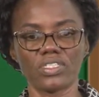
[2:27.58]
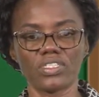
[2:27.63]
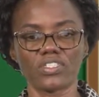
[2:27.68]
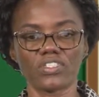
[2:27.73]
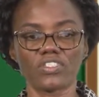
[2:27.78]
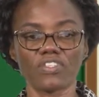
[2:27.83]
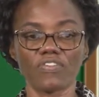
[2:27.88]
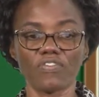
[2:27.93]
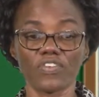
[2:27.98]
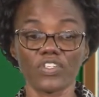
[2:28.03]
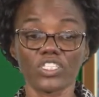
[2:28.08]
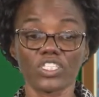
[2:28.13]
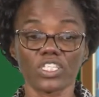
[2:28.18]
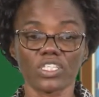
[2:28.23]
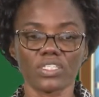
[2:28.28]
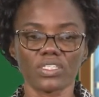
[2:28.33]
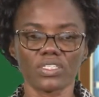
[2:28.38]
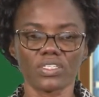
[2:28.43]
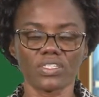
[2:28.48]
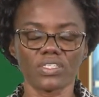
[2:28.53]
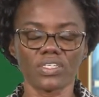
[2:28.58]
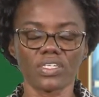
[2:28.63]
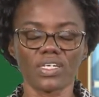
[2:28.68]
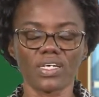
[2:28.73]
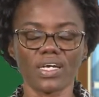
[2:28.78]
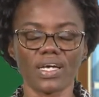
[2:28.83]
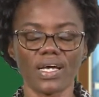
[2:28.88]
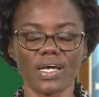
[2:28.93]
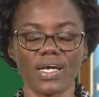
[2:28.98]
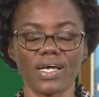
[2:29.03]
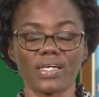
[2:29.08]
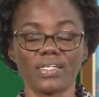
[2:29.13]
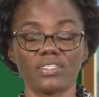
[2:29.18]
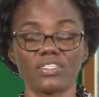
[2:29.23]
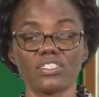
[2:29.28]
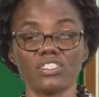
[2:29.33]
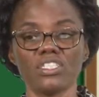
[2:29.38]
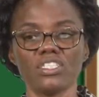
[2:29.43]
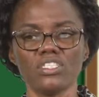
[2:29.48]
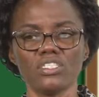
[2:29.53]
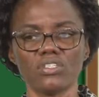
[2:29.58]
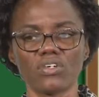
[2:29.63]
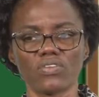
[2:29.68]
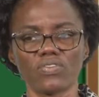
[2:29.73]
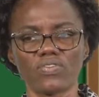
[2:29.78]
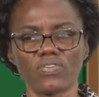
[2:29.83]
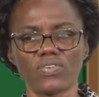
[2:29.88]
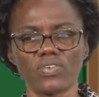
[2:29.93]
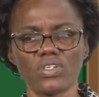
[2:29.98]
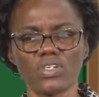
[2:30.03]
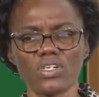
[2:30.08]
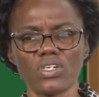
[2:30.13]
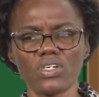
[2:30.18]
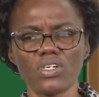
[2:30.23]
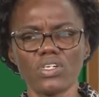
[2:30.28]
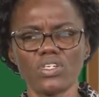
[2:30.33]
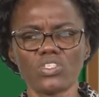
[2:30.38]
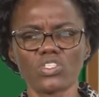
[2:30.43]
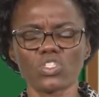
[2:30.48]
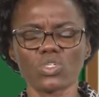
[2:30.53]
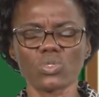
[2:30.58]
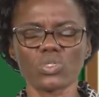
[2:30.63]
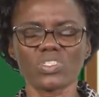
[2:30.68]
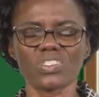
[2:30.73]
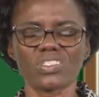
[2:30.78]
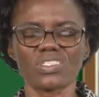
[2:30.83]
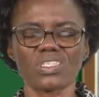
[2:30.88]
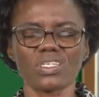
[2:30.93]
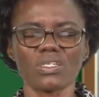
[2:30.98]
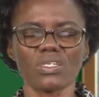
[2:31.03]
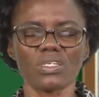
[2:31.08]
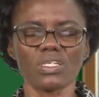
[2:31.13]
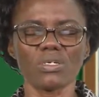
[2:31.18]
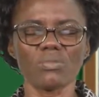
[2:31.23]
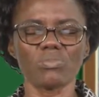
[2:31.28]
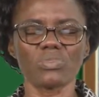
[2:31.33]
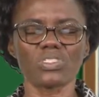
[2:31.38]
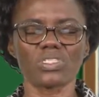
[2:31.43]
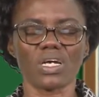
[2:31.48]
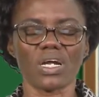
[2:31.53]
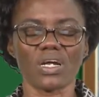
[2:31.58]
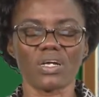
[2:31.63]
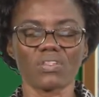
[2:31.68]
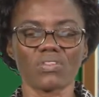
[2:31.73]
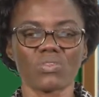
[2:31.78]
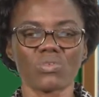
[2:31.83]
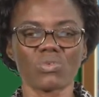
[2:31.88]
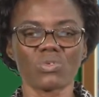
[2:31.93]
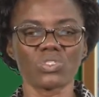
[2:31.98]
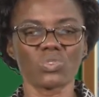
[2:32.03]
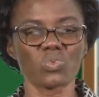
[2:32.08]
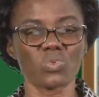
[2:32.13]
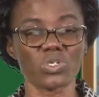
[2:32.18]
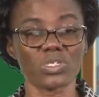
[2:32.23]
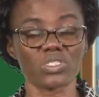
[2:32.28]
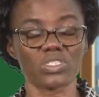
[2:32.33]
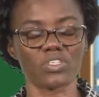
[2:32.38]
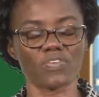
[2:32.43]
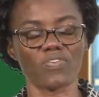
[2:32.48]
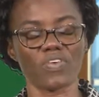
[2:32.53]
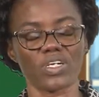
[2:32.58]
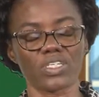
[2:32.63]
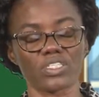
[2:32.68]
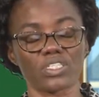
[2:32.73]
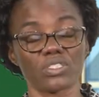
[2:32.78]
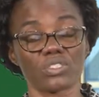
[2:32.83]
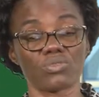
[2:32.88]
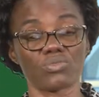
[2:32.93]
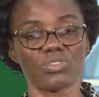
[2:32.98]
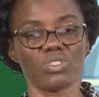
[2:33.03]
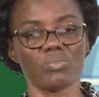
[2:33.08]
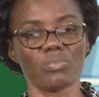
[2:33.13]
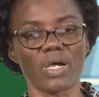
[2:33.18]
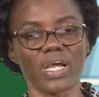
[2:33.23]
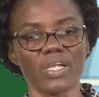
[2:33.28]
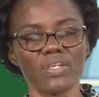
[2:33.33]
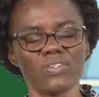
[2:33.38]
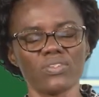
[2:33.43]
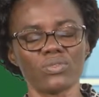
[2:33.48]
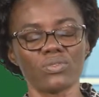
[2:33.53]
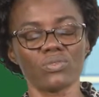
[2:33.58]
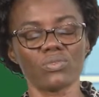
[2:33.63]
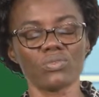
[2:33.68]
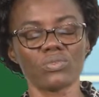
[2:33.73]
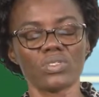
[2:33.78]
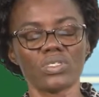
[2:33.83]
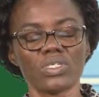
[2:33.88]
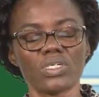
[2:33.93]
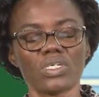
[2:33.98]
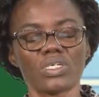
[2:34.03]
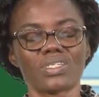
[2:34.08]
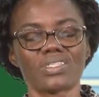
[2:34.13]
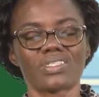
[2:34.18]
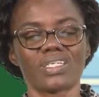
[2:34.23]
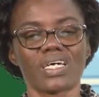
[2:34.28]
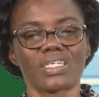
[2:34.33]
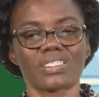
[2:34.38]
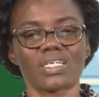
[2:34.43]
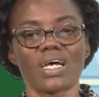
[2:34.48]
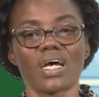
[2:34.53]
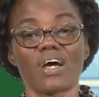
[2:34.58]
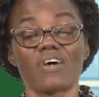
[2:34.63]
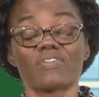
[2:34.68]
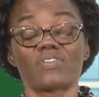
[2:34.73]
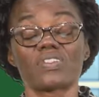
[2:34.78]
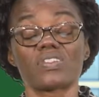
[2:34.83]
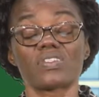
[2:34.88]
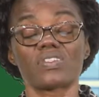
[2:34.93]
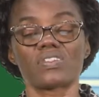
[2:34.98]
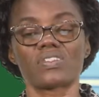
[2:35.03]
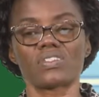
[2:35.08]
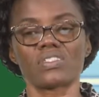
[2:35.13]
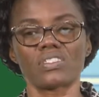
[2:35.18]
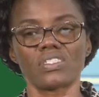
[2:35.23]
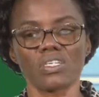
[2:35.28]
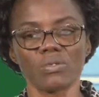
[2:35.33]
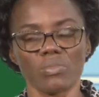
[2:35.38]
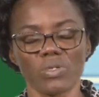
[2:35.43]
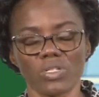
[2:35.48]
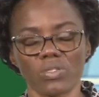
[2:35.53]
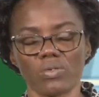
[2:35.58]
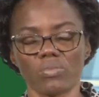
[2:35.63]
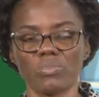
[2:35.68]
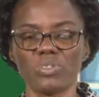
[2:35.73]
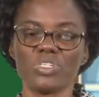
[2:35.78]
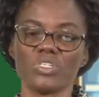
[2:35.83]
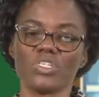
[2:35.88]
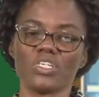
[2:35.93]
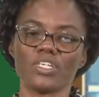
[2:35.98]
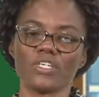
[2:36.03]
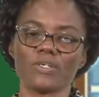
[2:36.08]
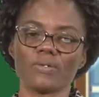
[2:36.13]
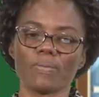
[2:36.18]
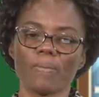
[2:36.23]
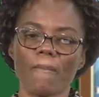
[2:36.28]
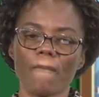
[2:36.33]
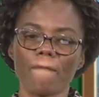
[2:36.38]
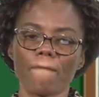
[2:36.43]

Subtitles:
Sufficient and enough. So synonyms are those words, if I should remind you, that have similar meaning.